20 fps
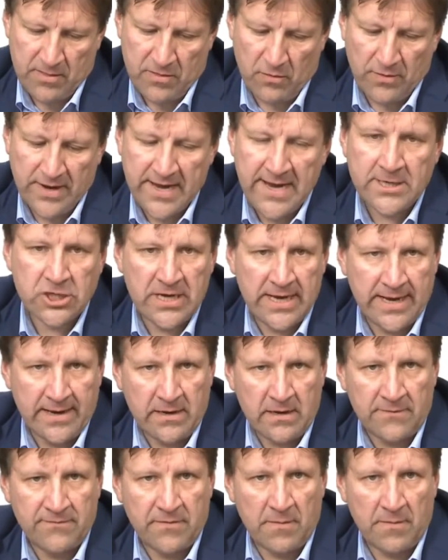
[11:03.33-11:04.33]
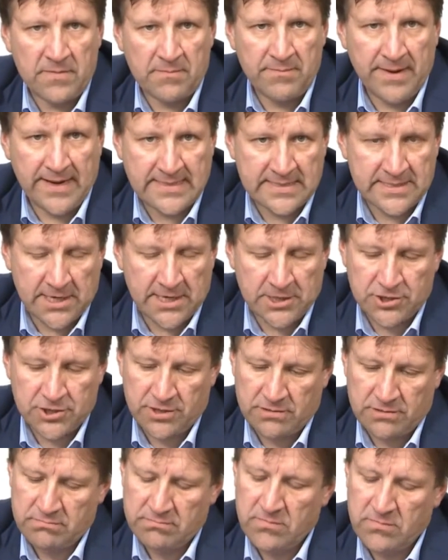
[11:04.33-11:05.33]
So each link from the base
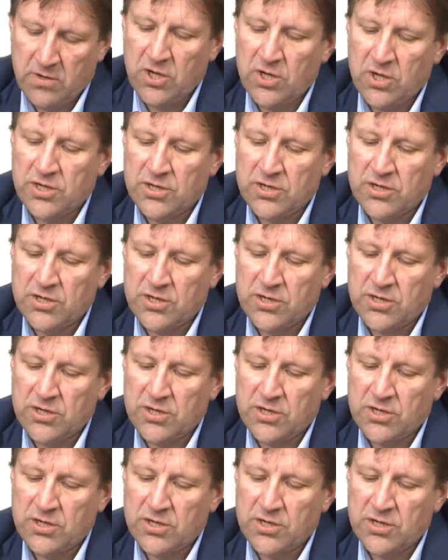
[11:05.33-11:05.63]
station